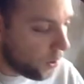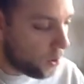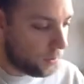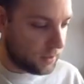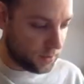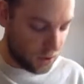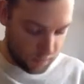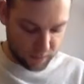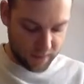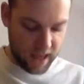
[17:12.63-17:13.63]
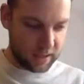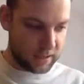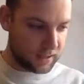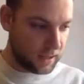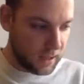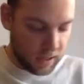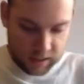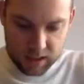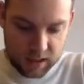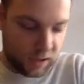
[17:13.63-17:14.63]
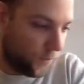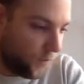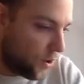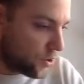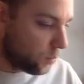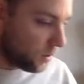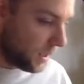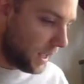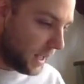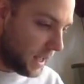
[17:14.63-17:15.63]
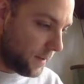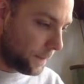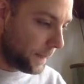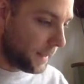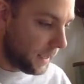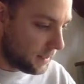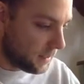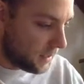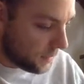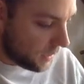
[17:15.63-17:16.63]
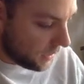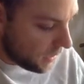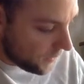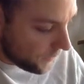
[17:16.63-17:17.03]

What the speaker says: only in terms of x. So this first one here is going to be